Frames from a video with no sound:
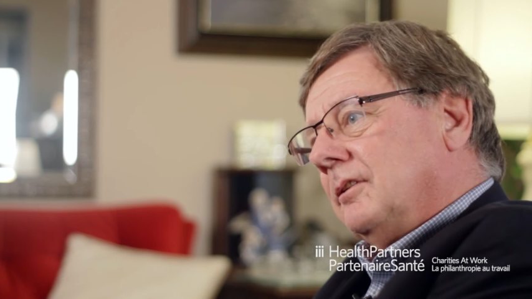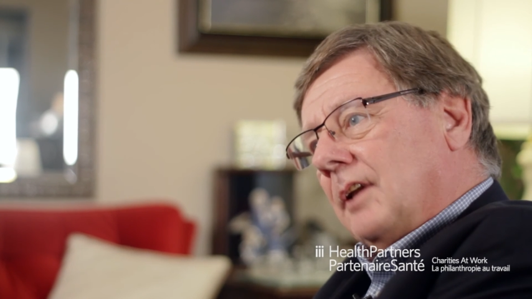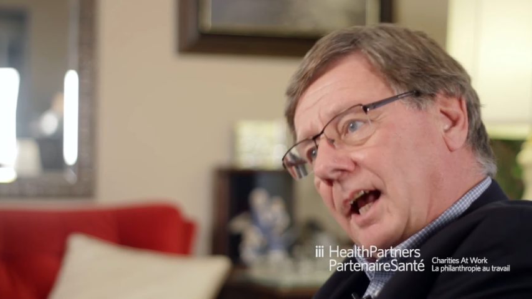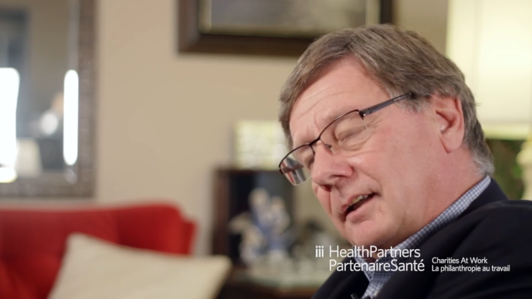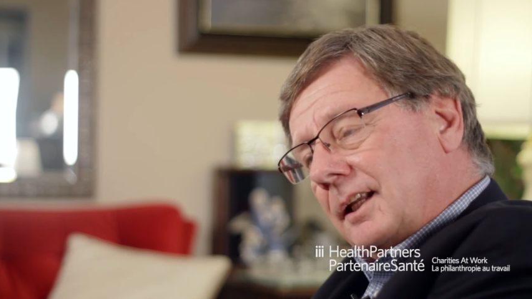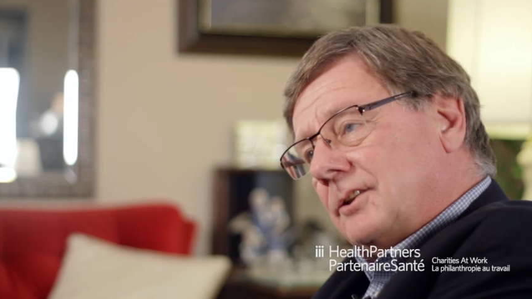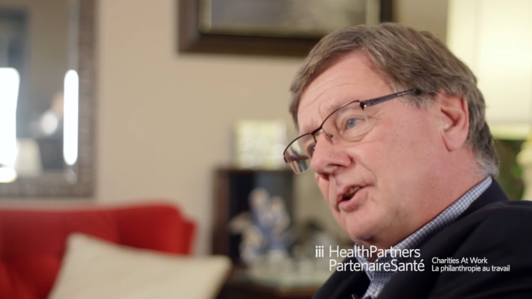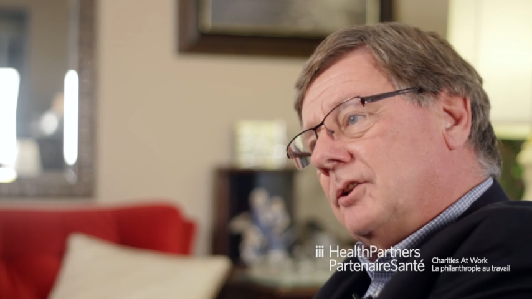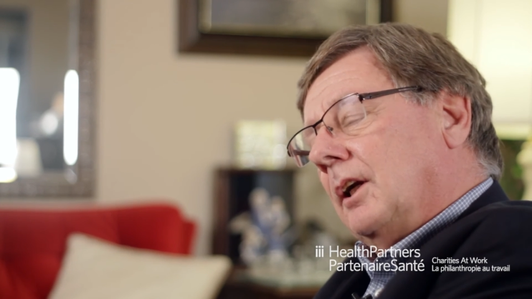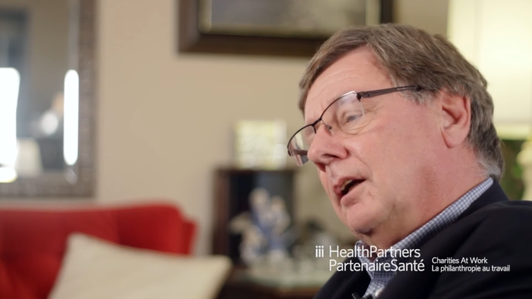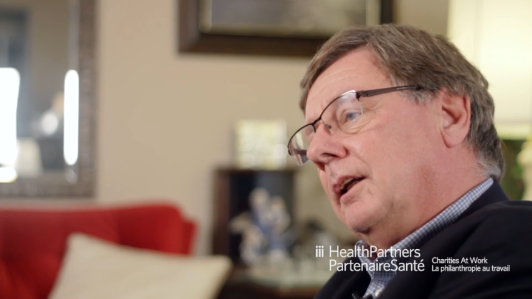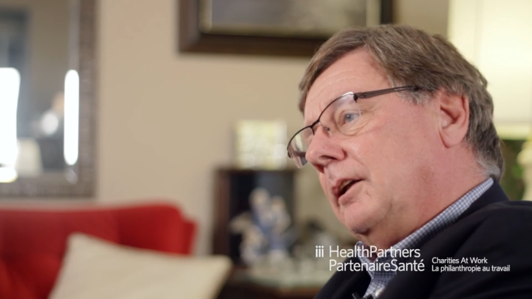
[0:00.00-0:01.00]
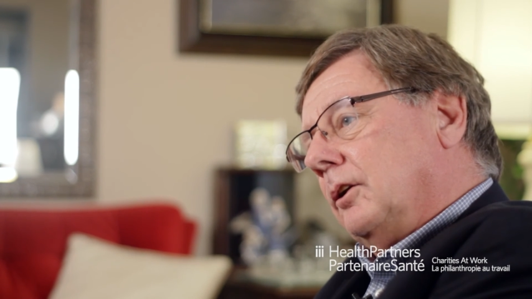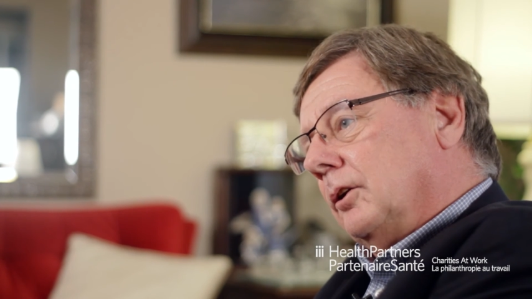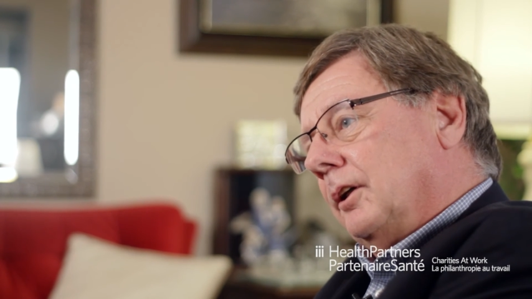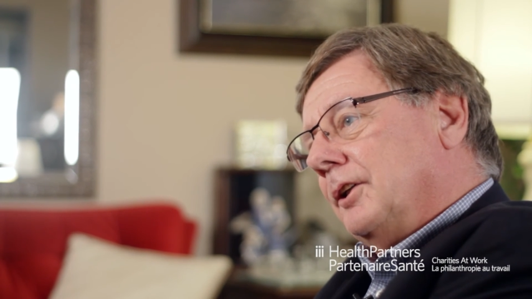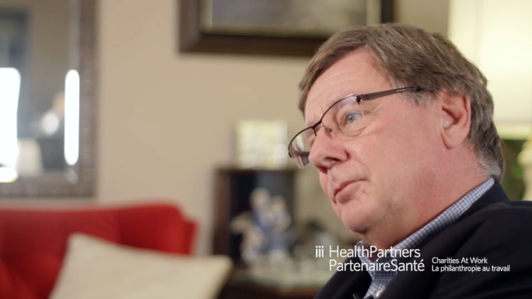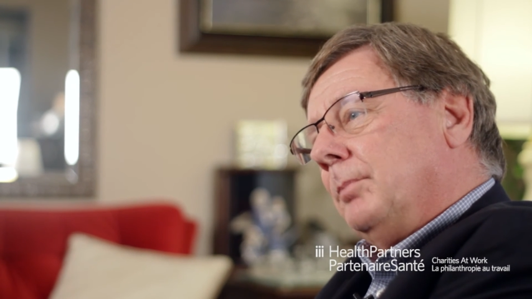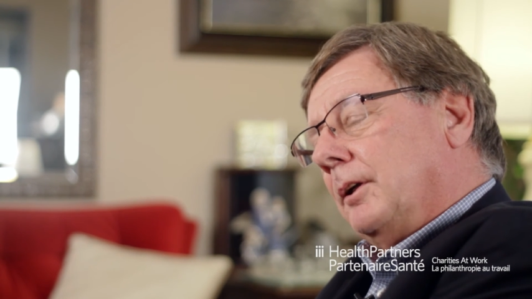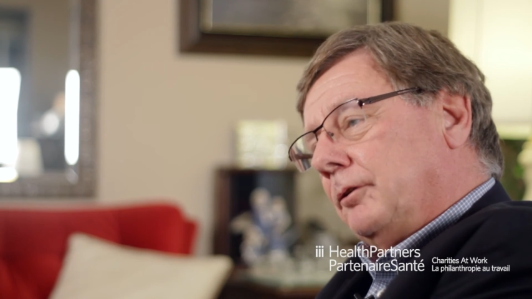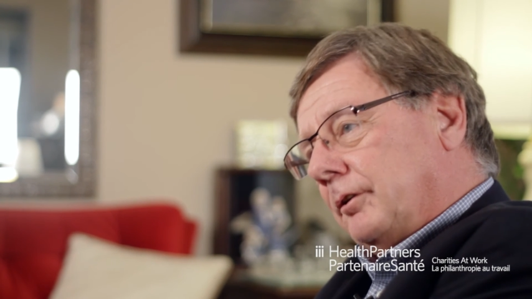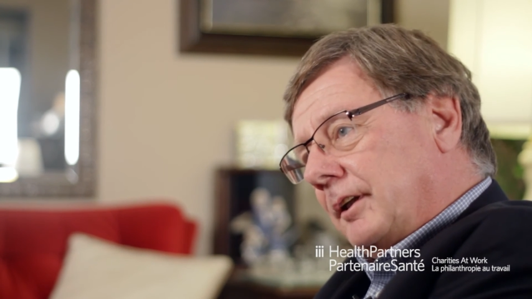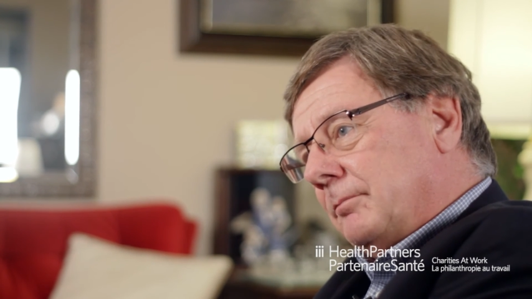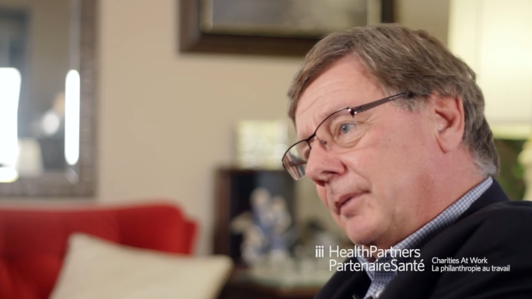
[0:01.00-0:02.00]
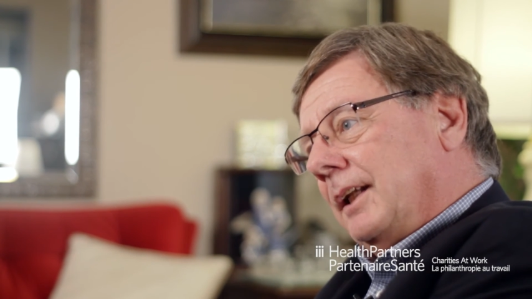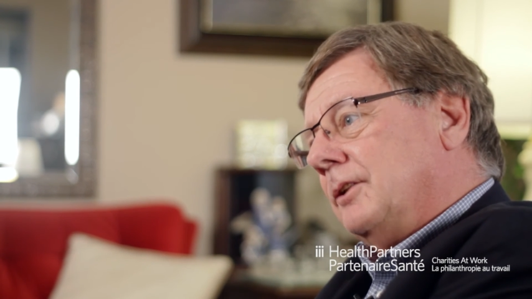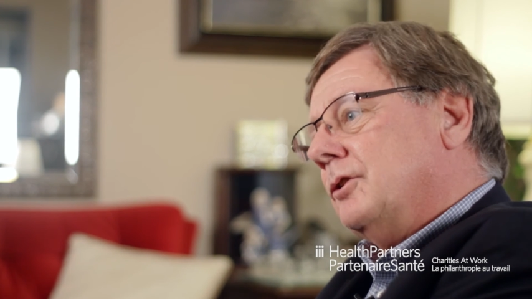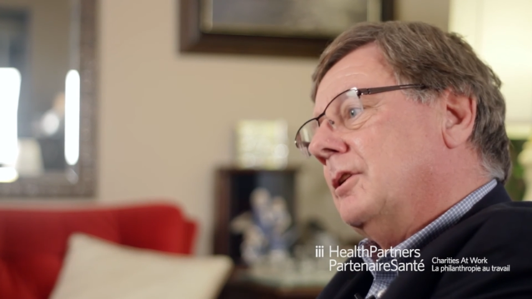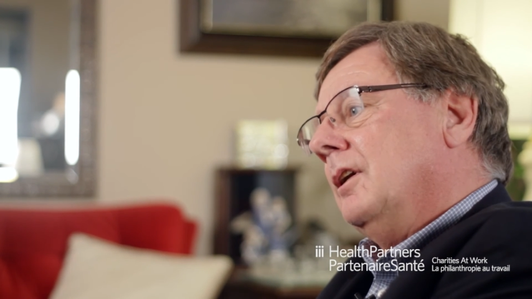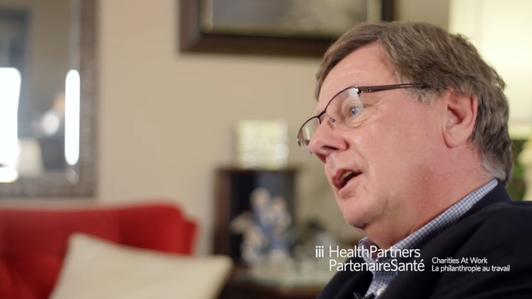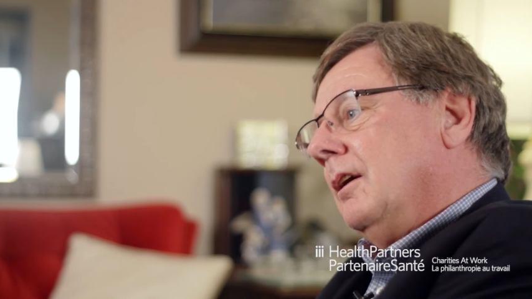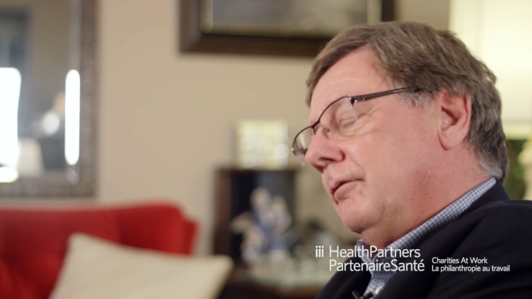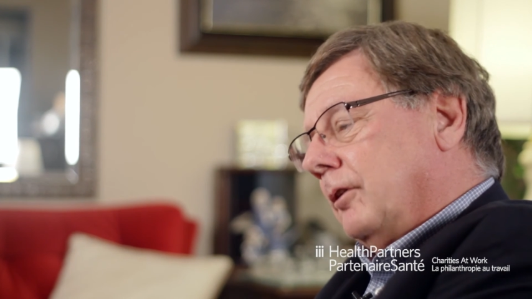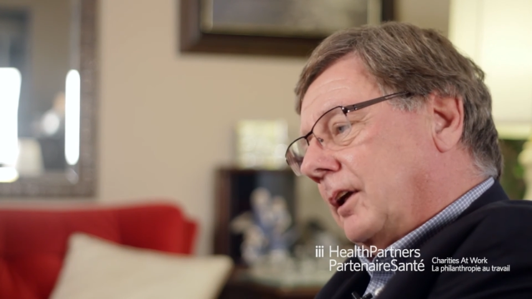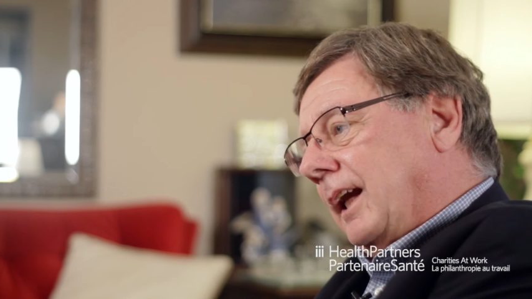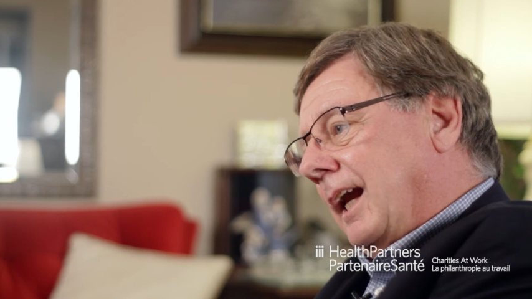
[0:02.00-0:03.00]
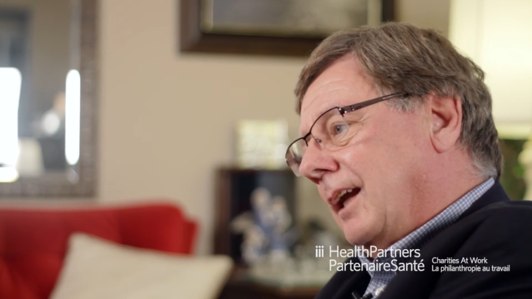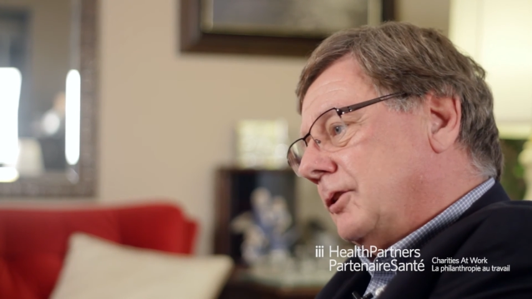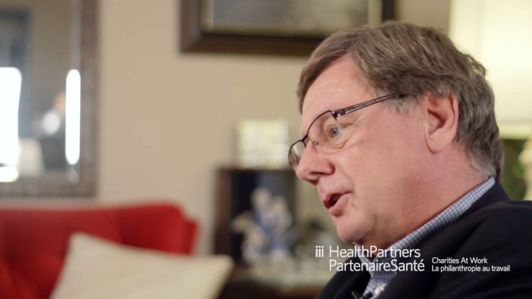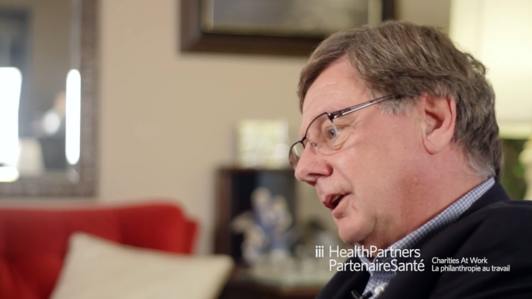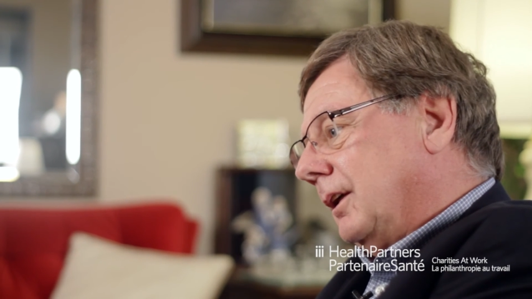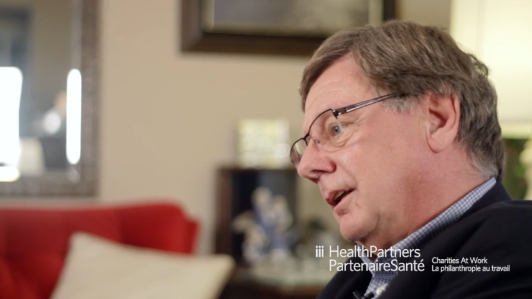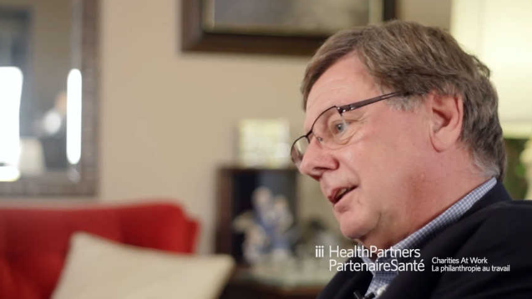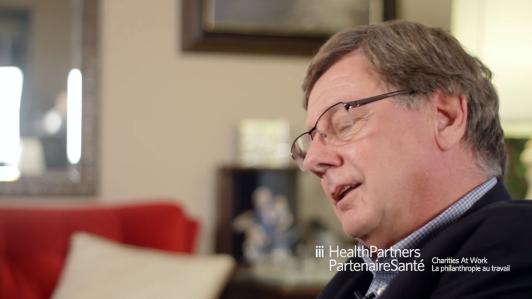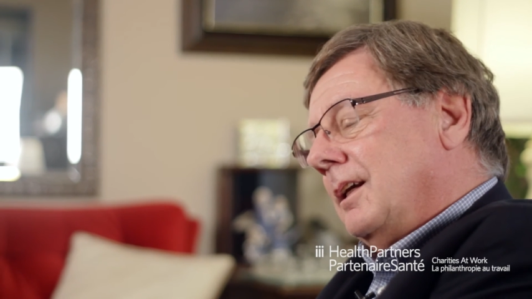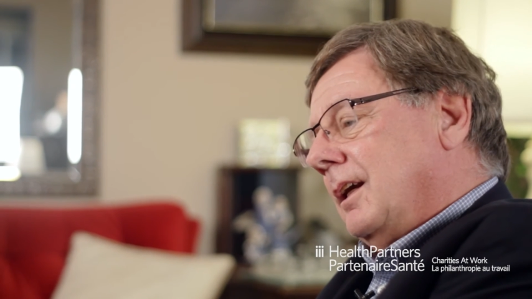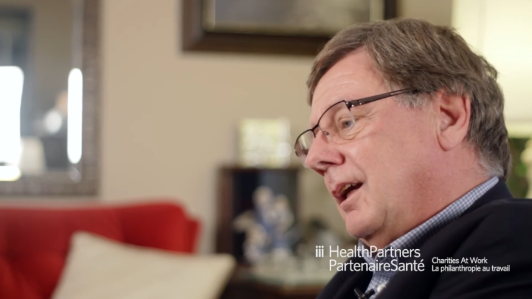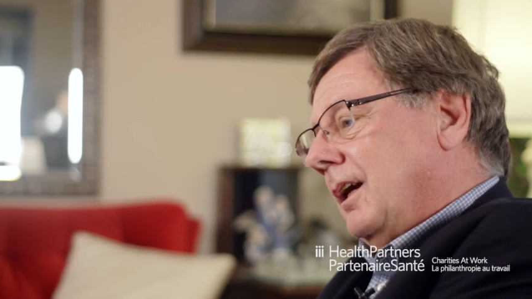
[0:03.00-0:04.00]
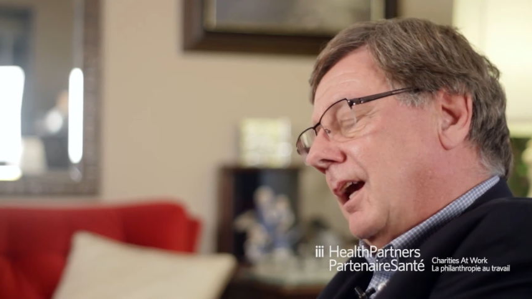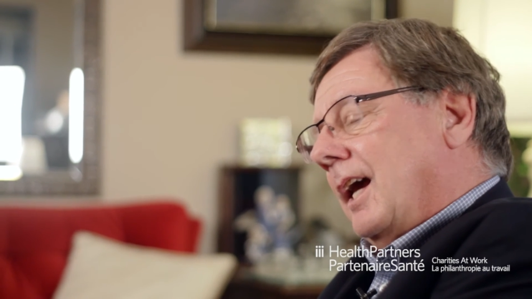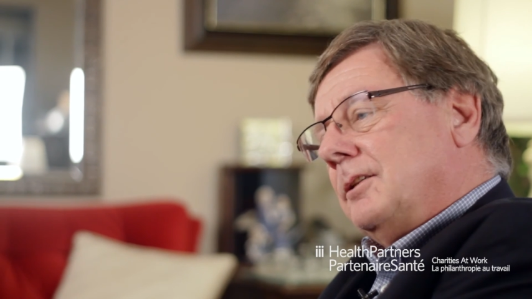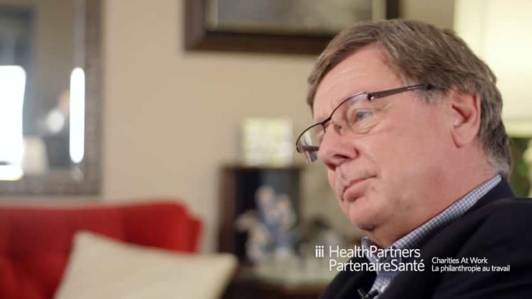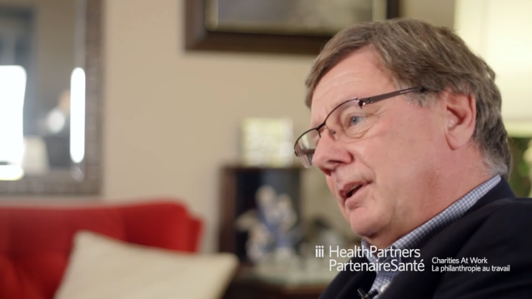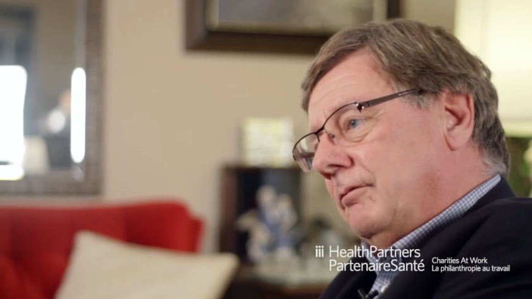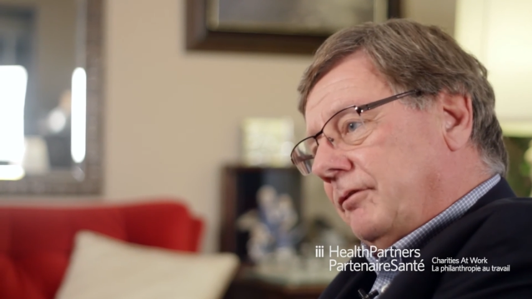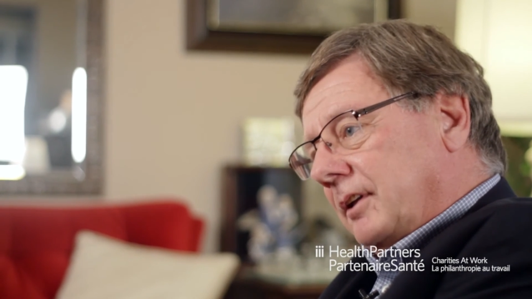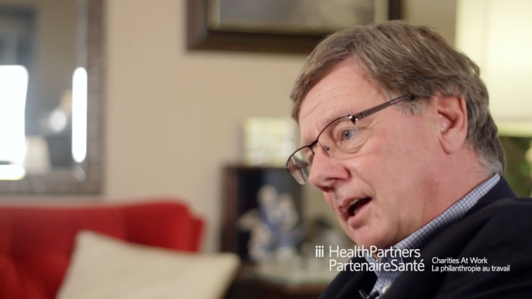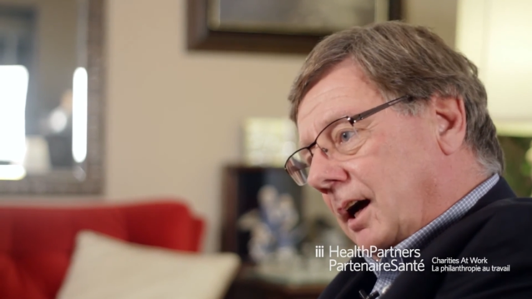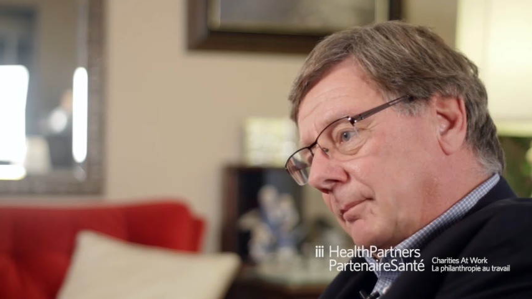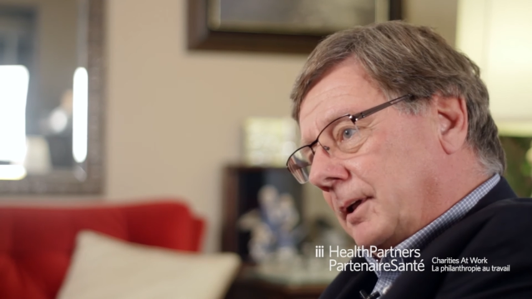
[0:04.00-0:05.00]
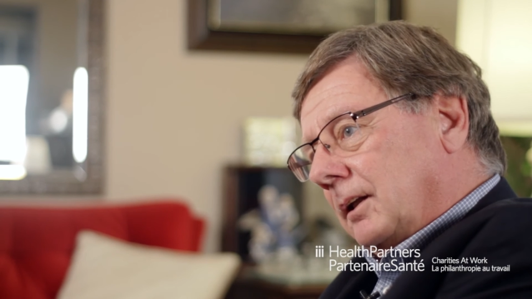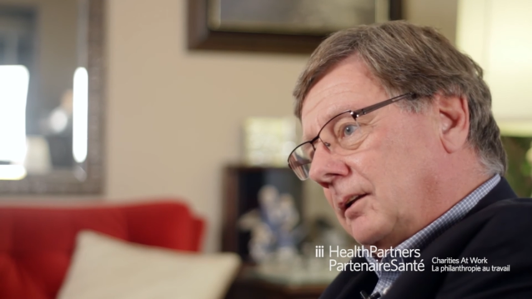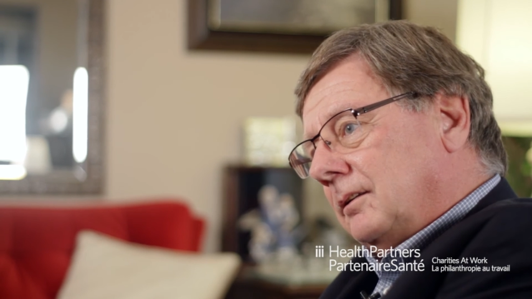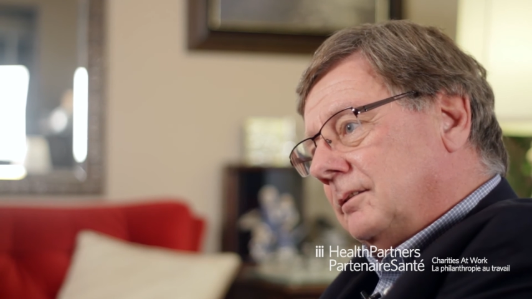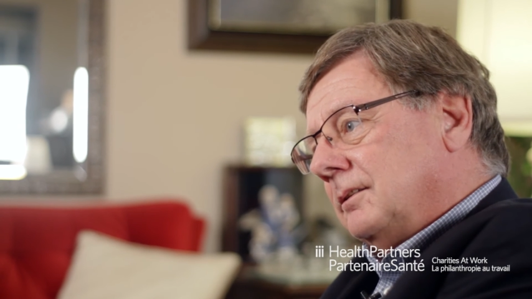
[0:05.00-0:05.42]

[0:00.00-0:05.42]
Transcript: not necessarily cures, but treatments for cancer has been phenomenal.